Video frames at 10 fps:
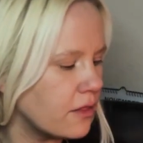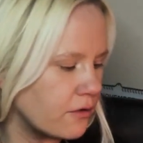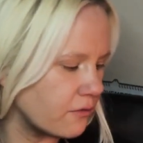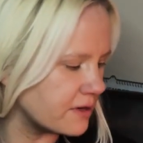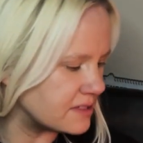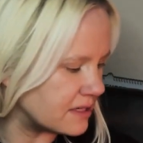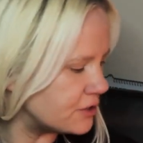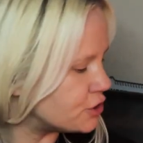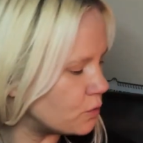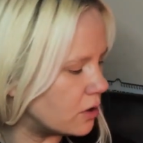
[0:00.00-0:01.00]
the
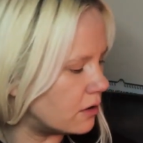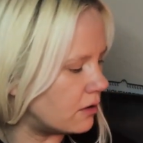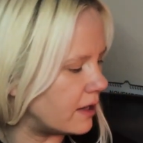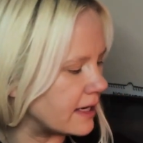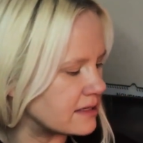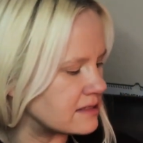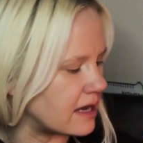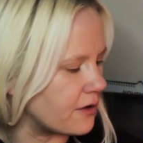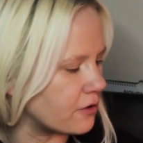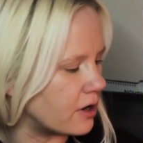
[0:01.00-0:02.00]
residual,
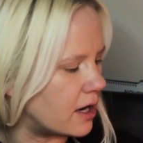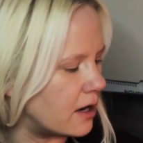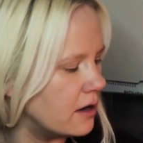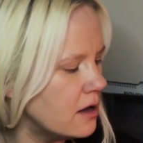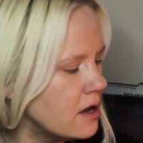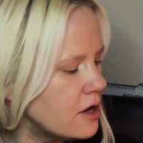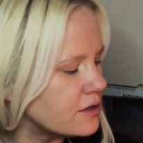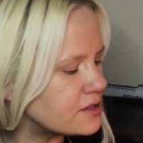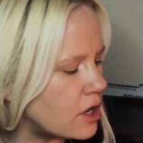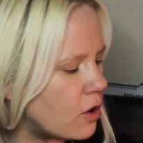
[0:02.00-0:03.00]
etc.
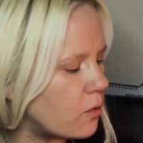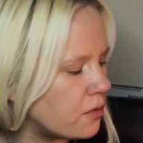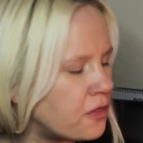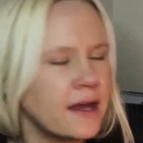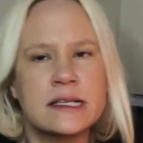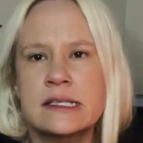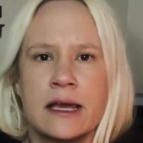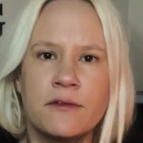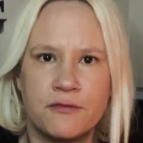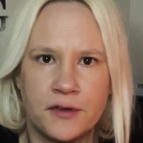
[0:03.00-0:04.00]
So things
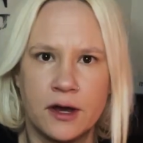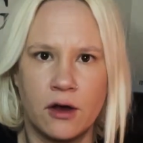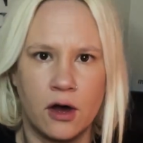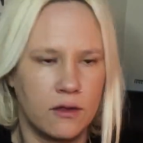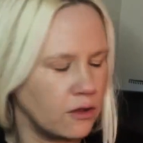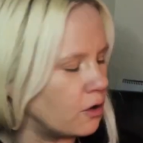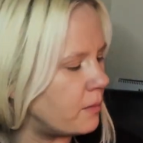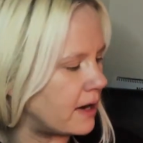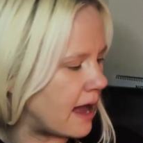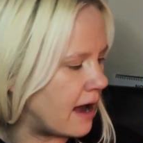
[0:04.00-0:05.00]
can feel a little
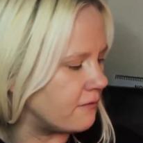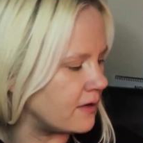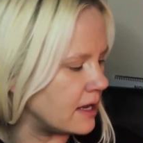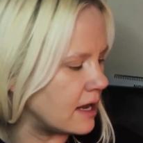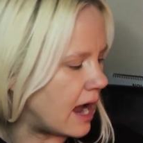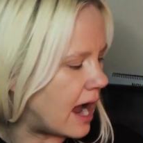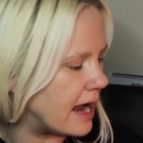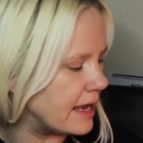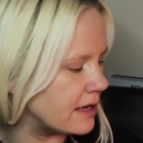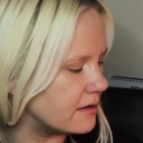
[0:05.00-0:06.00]
bit heavy.
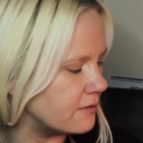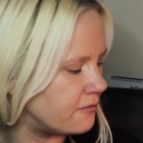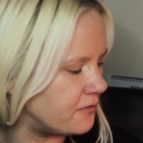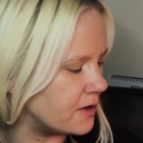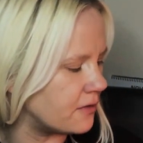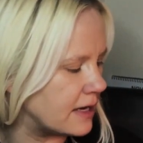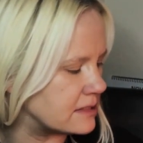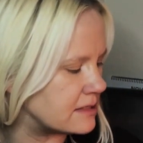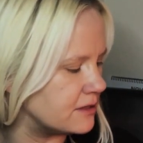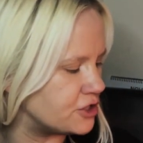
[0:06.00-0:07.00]
I feel
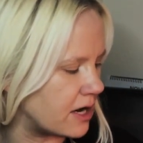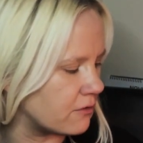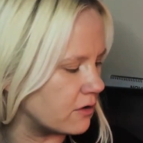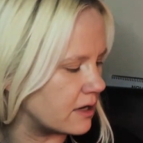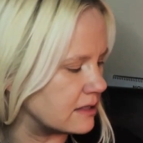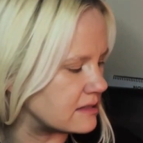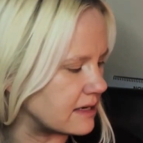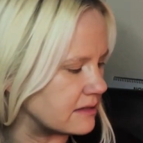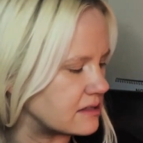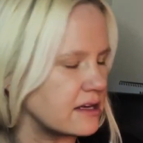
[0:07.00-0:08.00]
that's the general
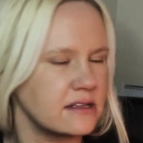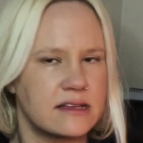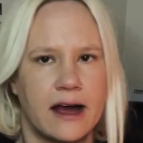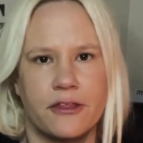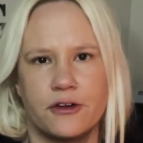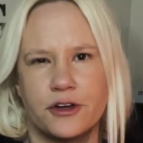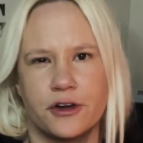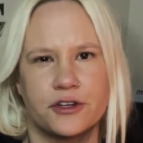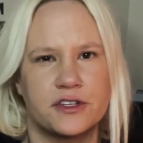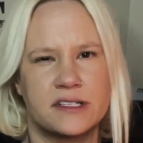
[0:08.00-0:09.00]
consensus. Either
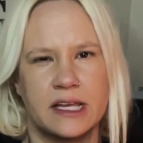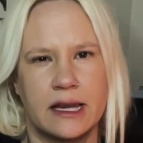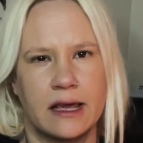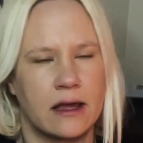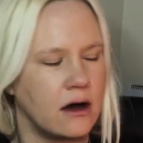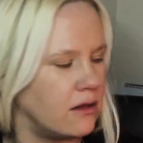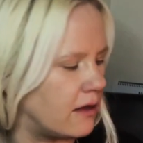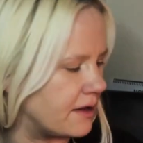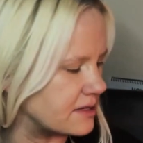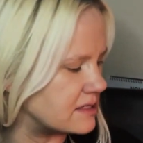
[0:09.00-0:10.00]
you're just needing a
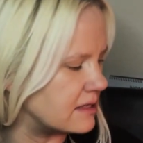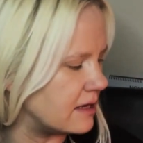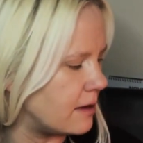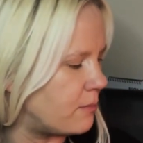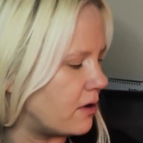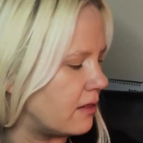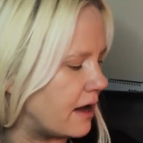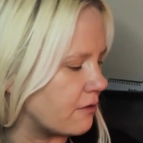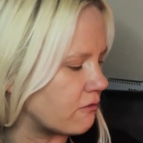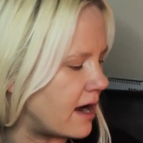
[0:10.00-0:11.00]
lot of sleep, a
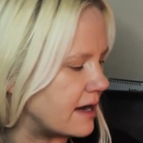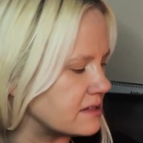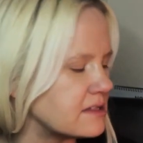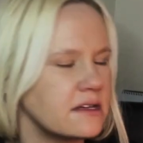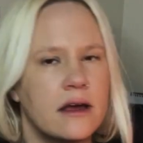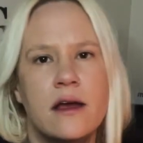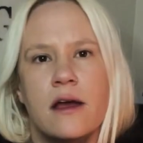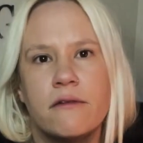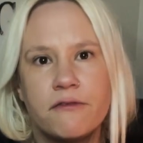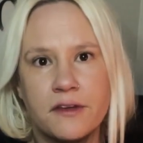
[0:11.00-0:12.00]
lot of rest,
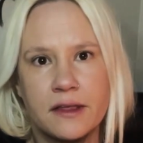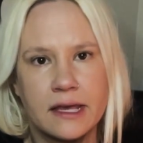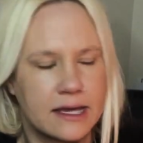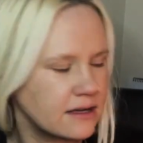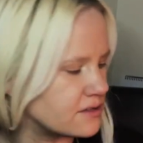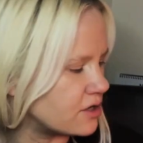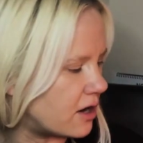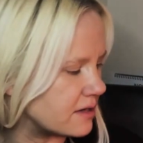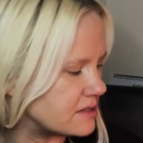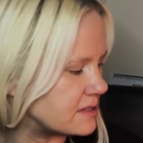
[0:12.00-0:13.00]
feeling
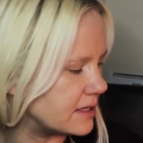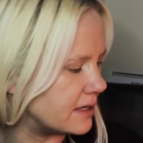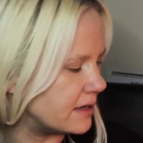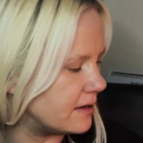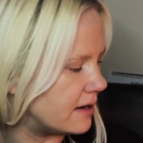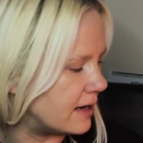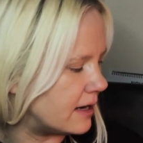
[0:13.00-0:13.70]
exhausted,